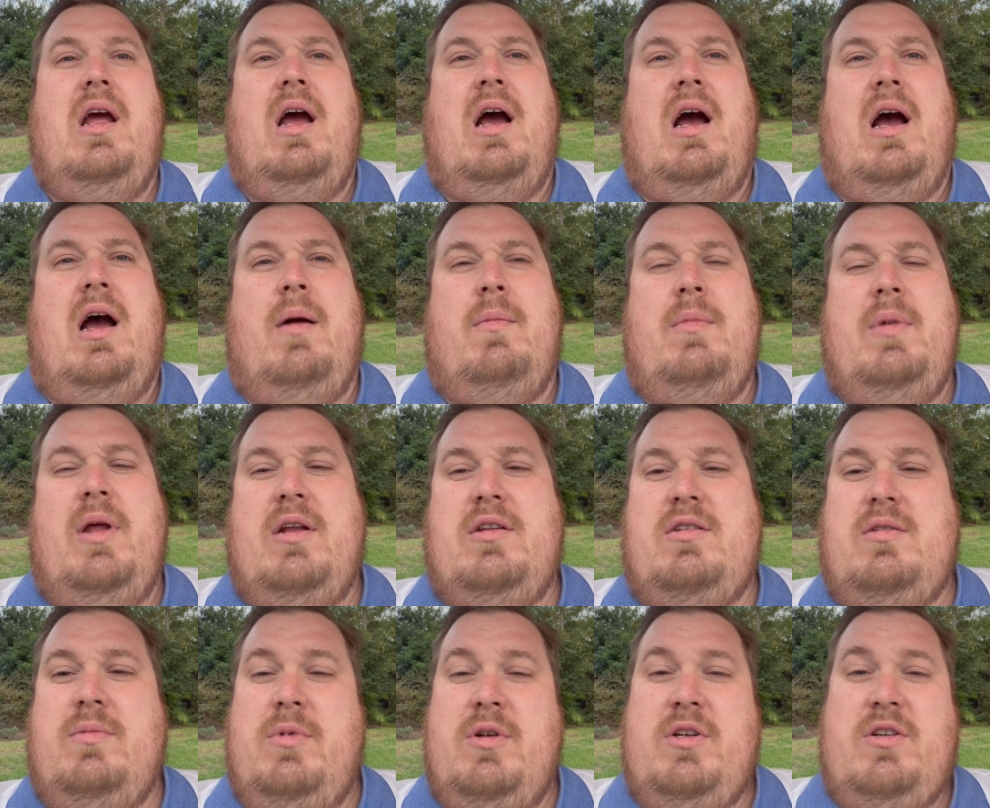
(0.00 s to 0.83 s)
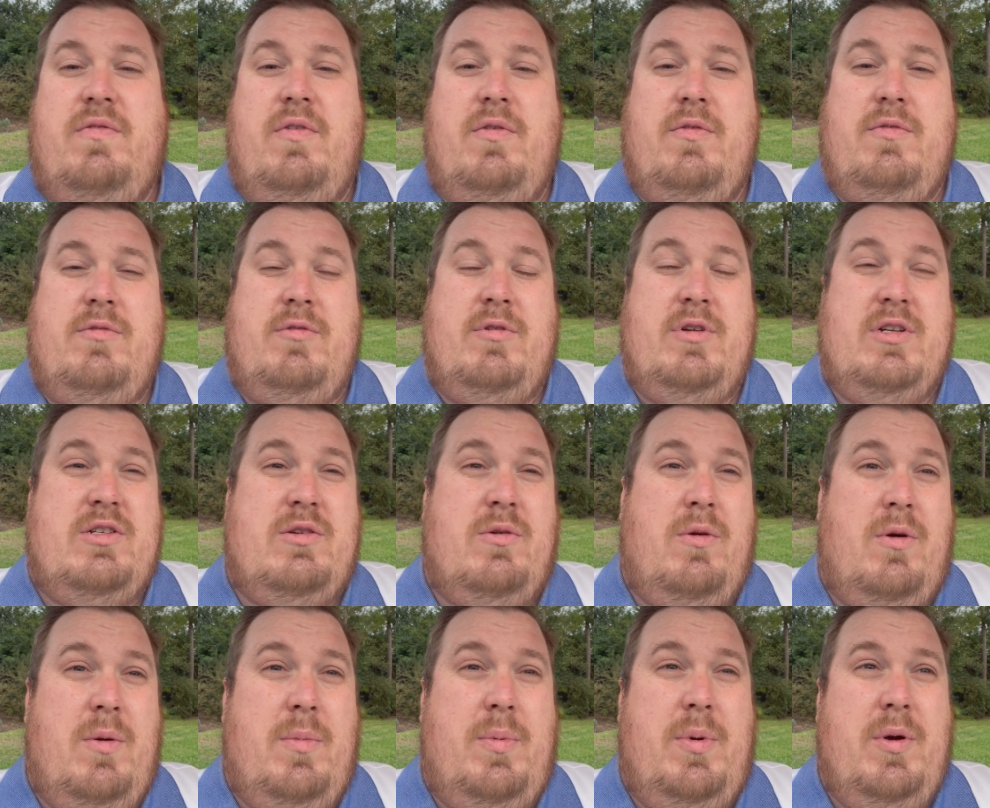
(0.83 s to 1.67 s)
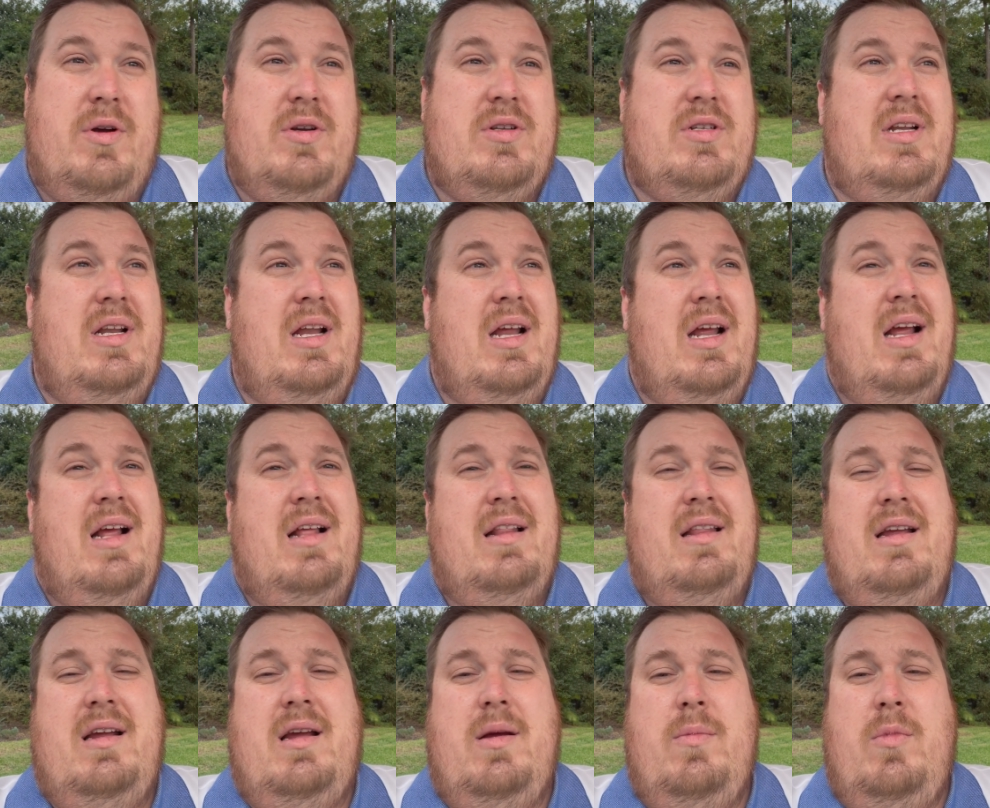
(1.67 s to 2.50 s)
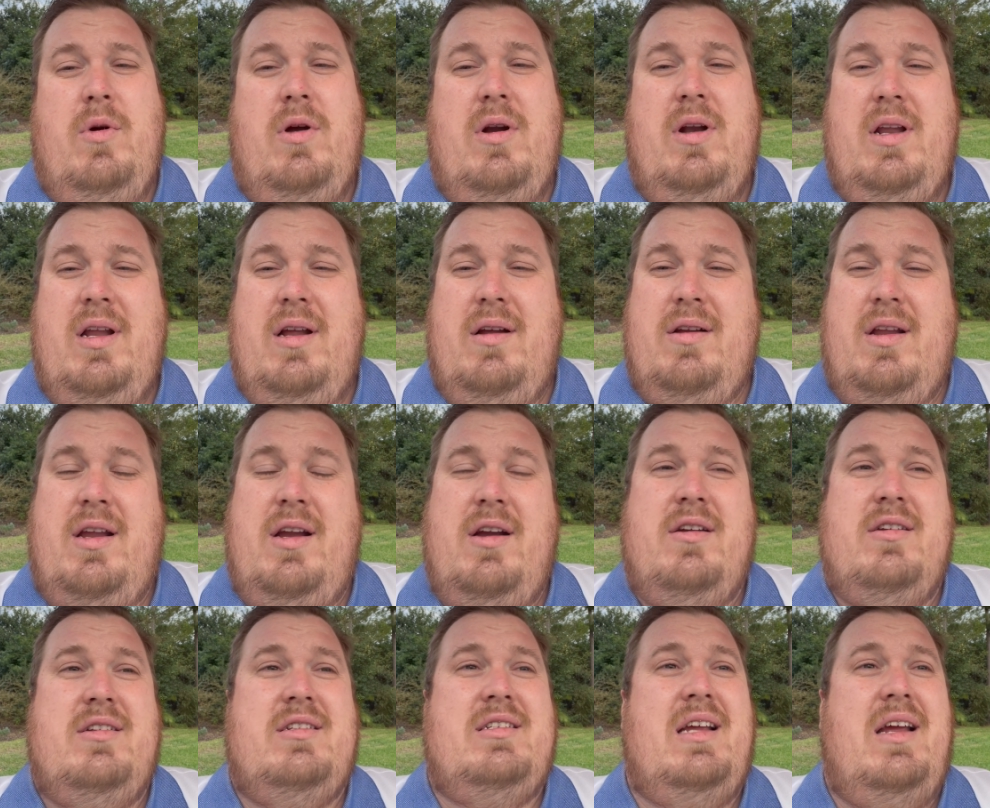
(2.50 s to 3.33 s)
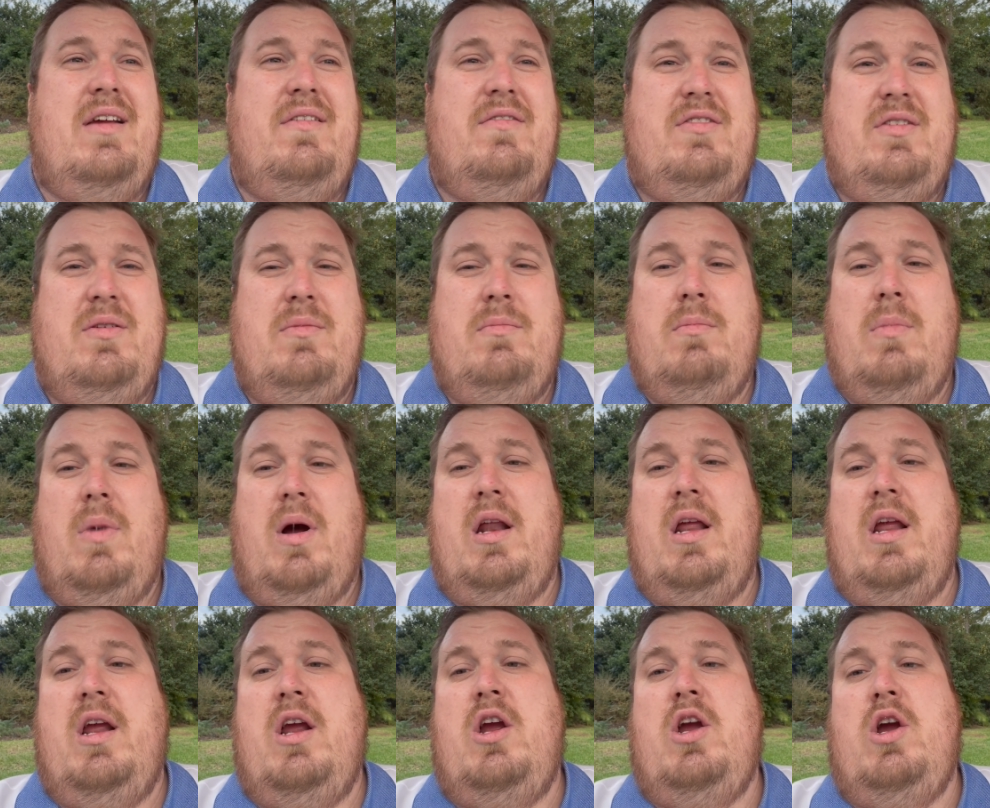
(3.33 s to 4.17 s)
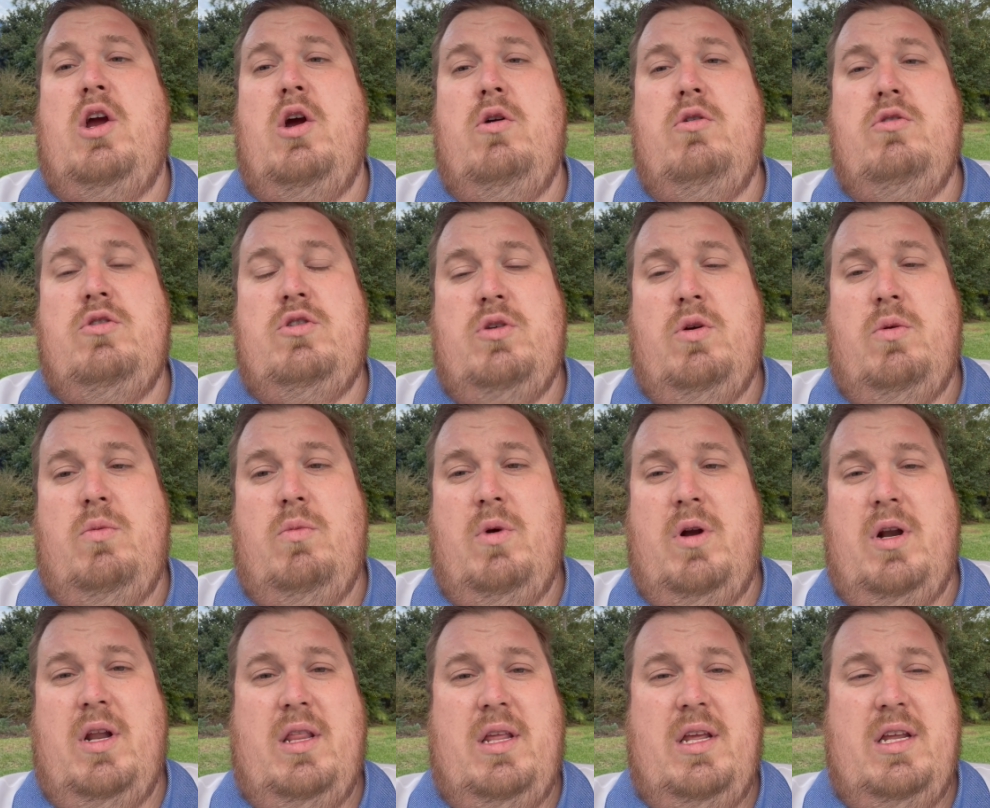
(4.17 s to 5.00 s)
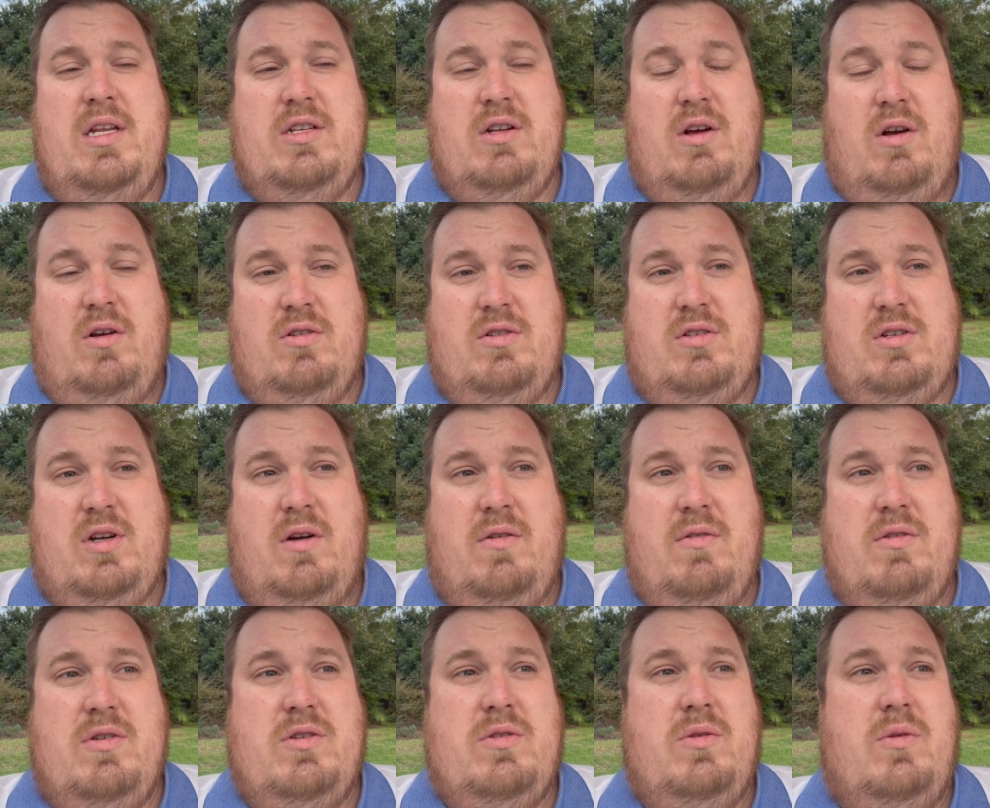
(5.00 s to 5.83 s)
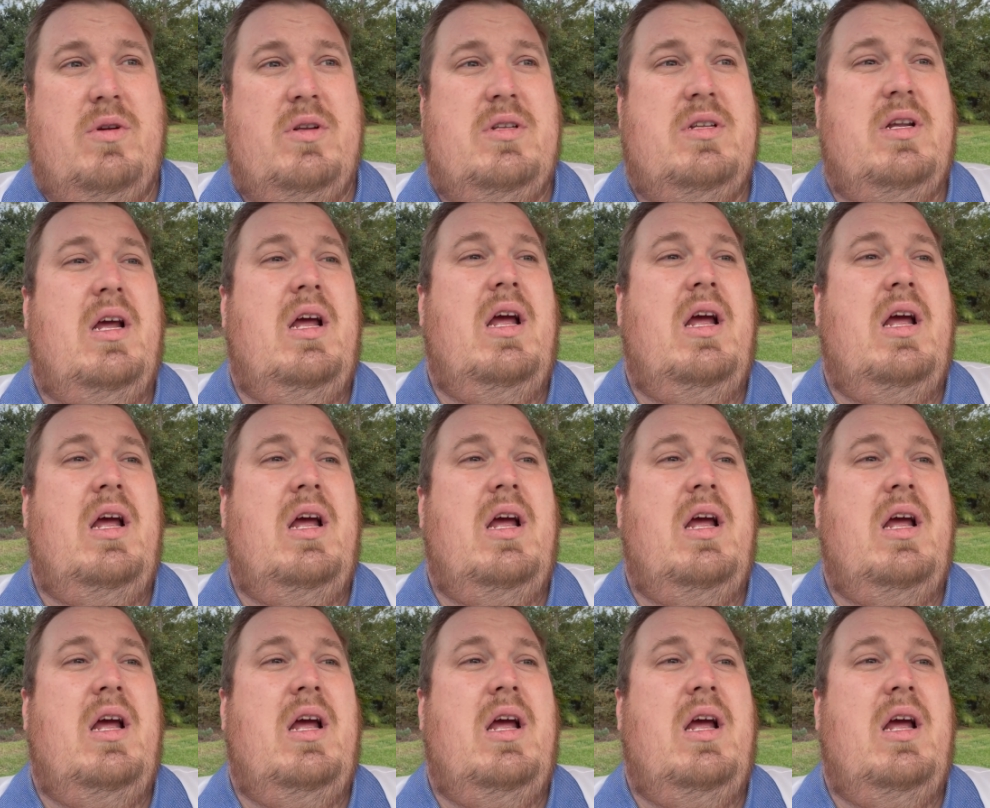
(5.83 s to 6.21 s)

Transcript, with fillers: not so much of a resort person, then come on out here, save some money, go to one of these all-star resorts.